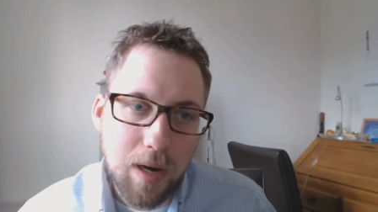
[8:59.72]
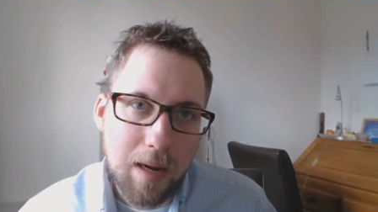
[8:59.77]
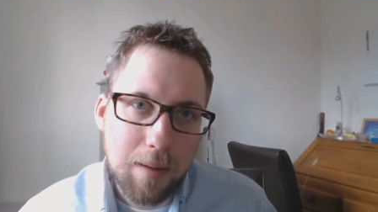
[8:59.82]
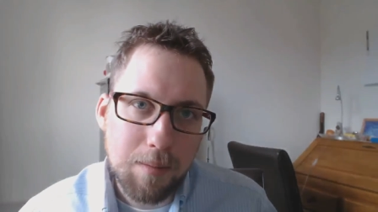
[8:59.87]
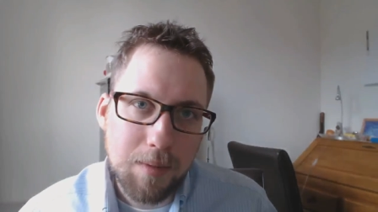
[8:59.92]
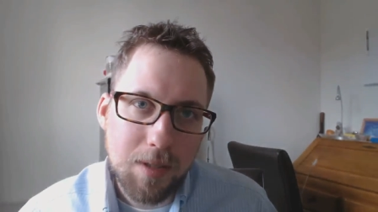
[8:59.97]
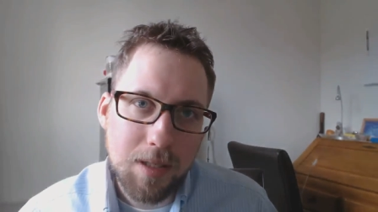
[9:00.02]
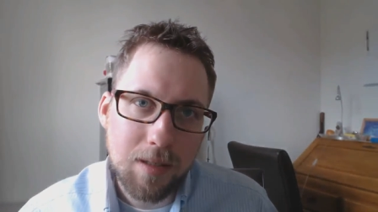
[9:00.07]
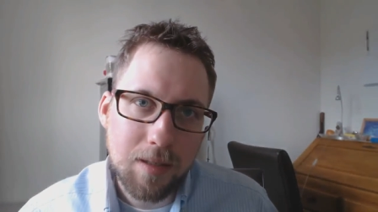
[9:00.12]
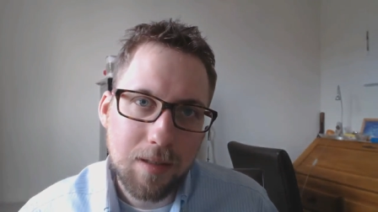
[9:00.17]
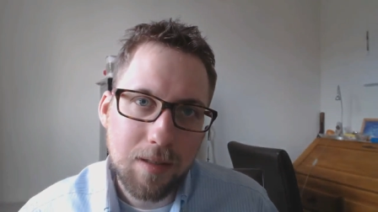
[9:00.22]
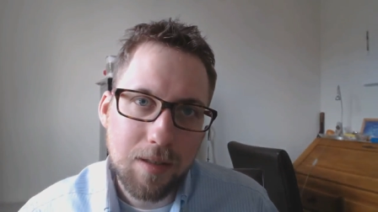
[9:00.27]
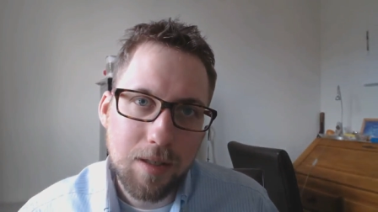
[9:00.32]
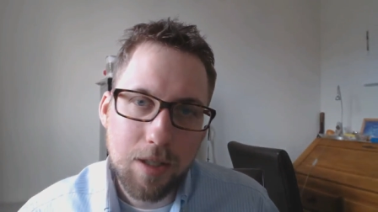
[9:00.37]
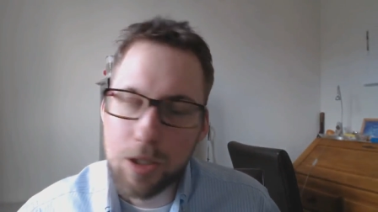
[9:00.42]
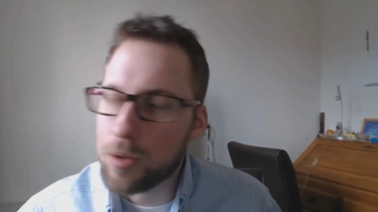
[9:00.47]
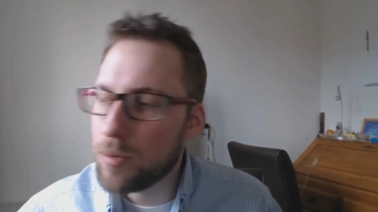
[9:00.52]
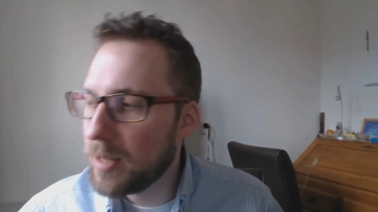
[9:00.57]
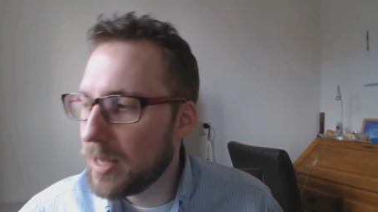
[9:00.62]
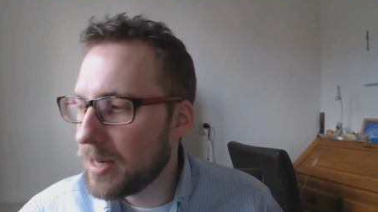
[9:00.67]
grams.
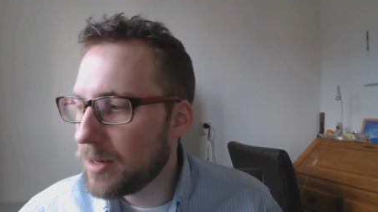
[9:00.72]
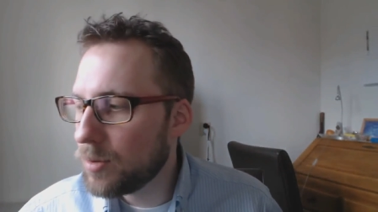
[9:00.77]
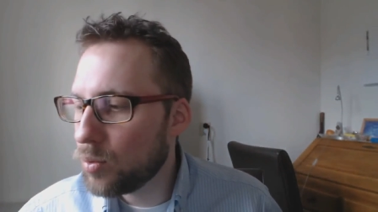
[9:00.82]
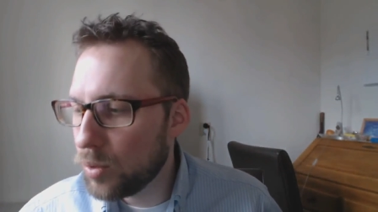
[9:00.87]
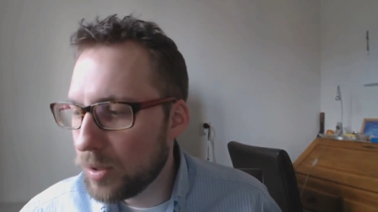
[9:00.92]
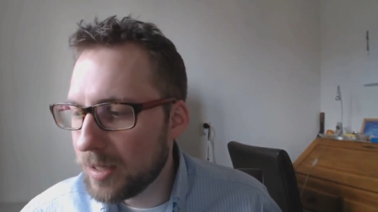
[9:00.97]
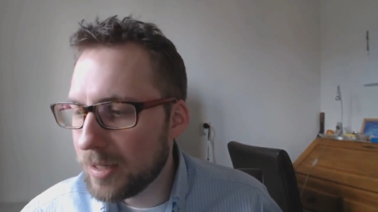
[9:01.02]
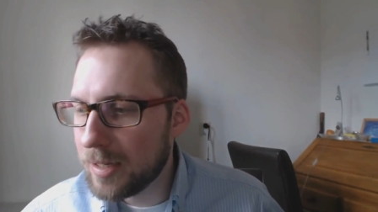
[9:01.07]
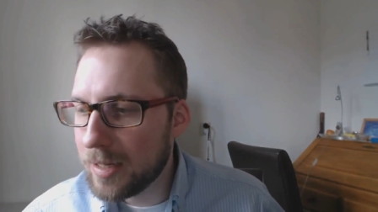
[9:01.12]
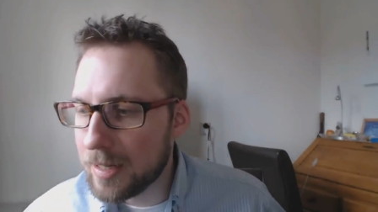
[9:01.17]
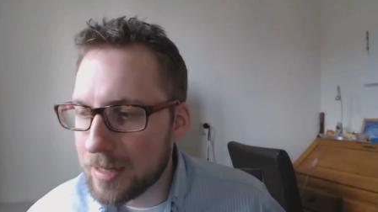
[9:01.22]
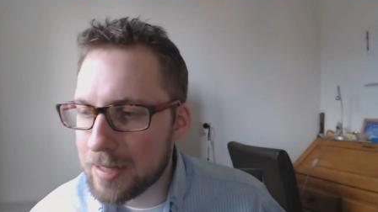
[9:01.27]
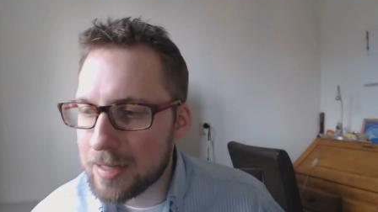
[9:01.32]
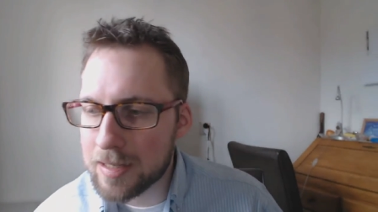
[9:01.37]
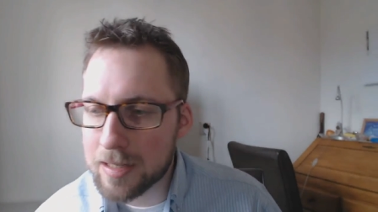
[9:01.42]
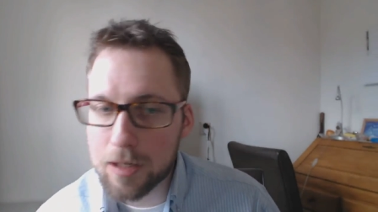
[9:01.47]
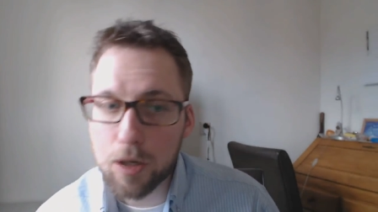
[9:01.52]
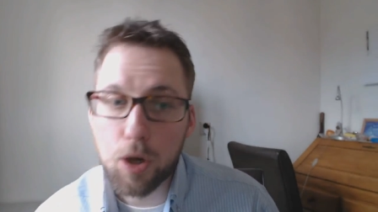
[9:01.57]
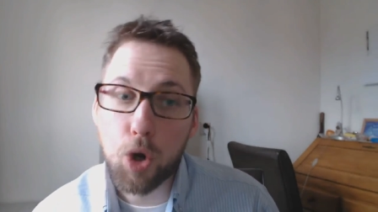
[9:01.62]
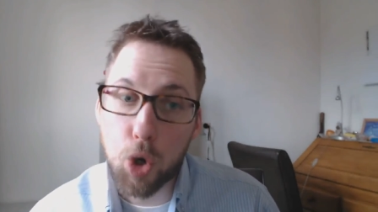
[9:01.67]
So that really
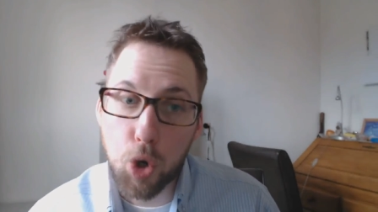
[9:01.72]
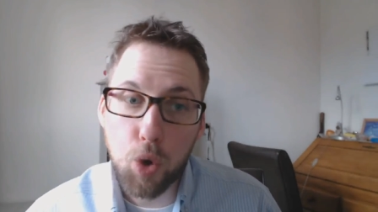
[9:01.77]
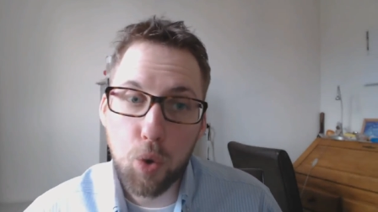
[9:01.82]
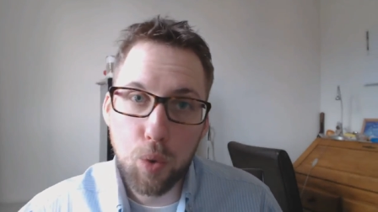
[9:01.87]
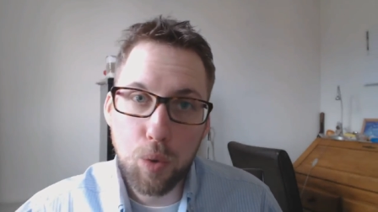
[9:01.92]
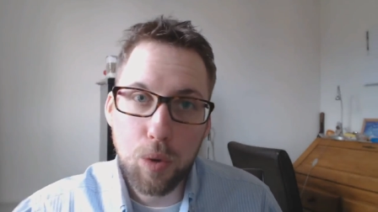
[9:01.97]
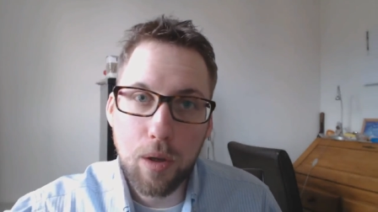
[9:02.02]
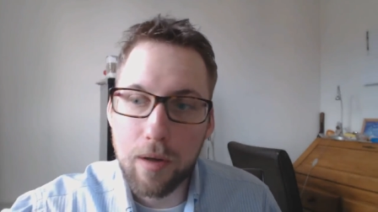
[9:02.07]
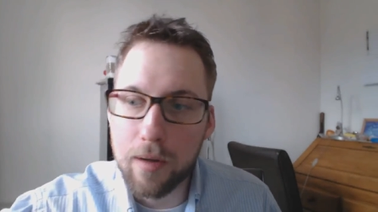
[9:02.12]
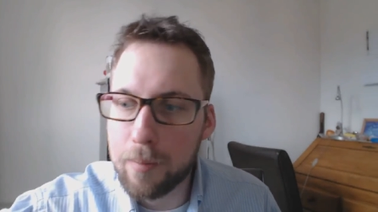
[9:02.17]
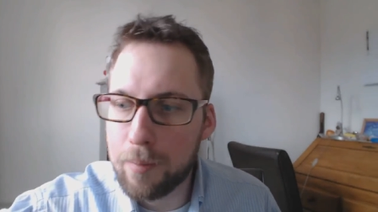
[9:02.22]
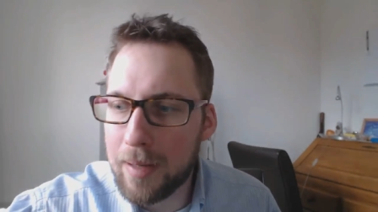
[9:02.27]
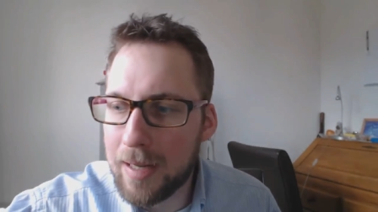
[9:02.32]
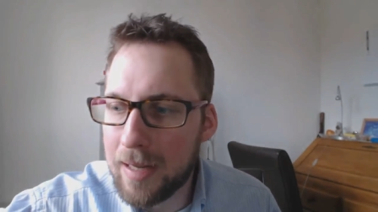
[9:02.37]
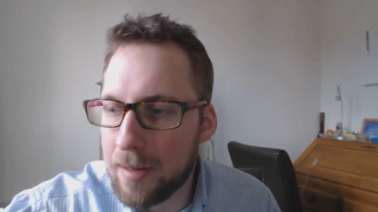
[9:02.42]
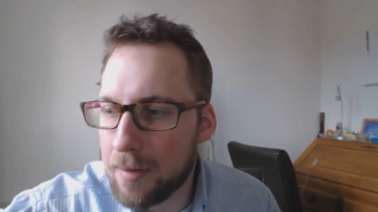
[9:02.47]
is a whole lot of